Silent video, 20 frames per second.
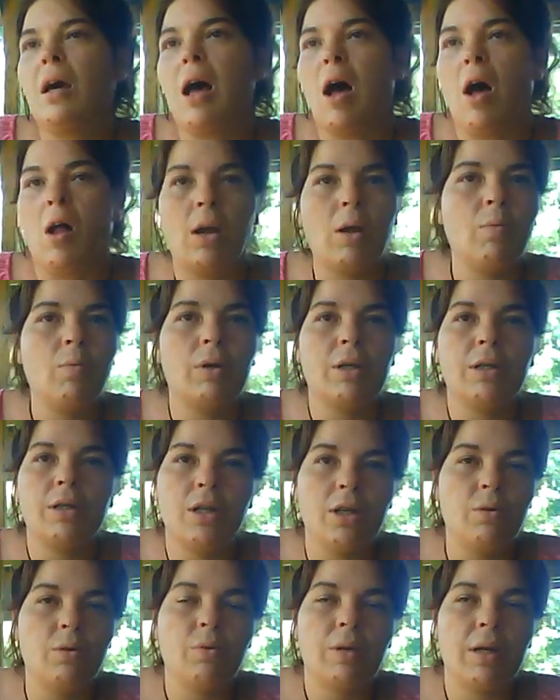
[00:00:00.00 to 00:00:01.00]
All I want to
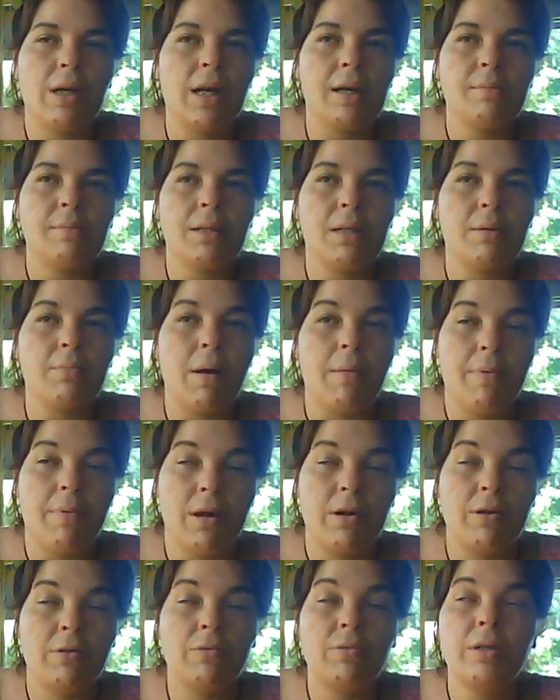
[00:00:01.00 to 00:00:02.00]
do when it comes to my
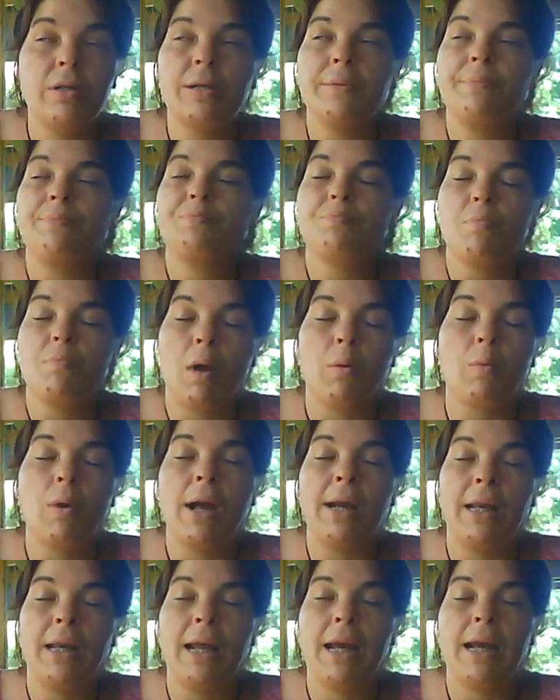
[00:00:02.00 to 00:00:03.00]
bones, my
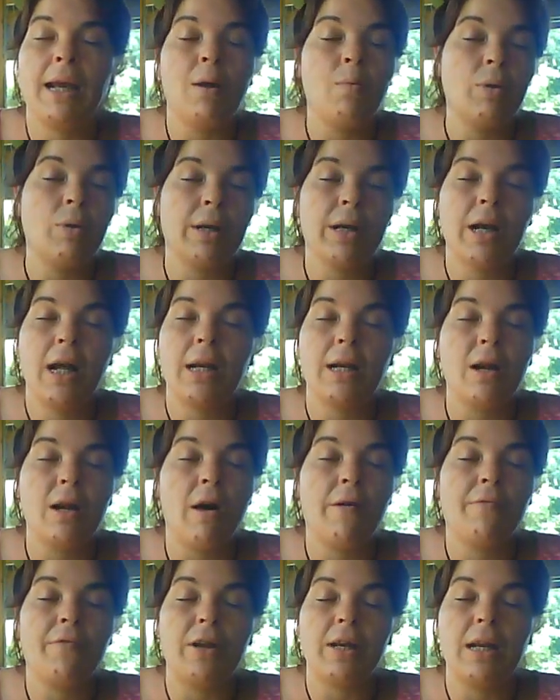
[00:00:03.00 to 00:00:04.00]
right leg, I want to cut it
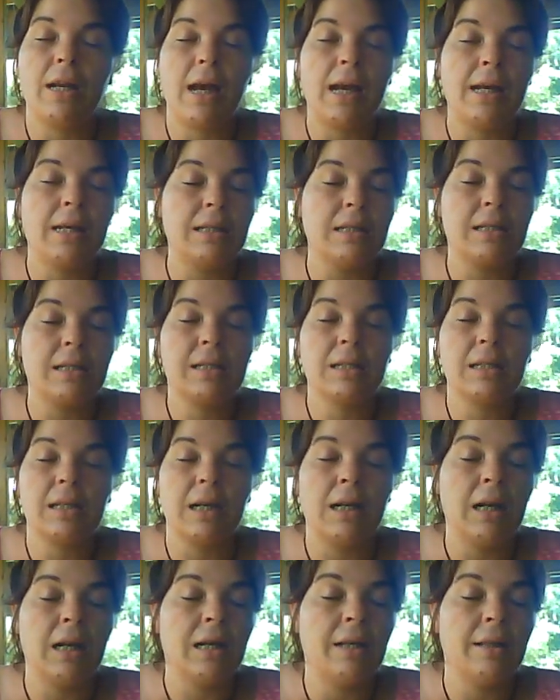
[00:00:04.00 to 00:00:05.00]
off at night and
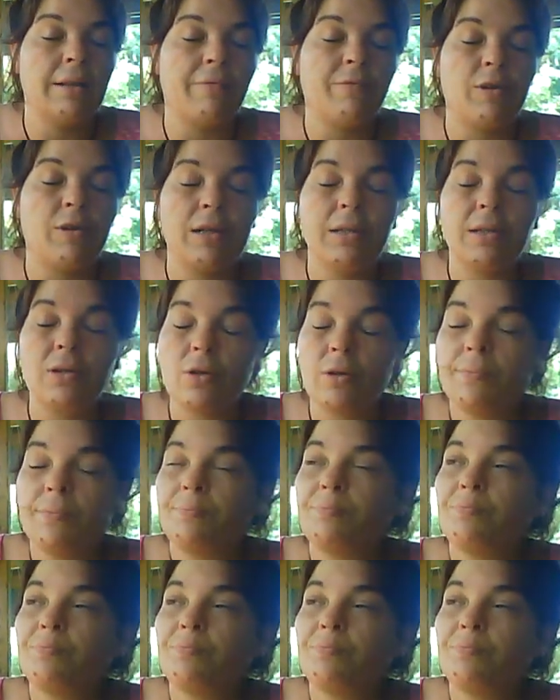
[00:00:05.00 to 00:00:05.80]
sling it in the freezer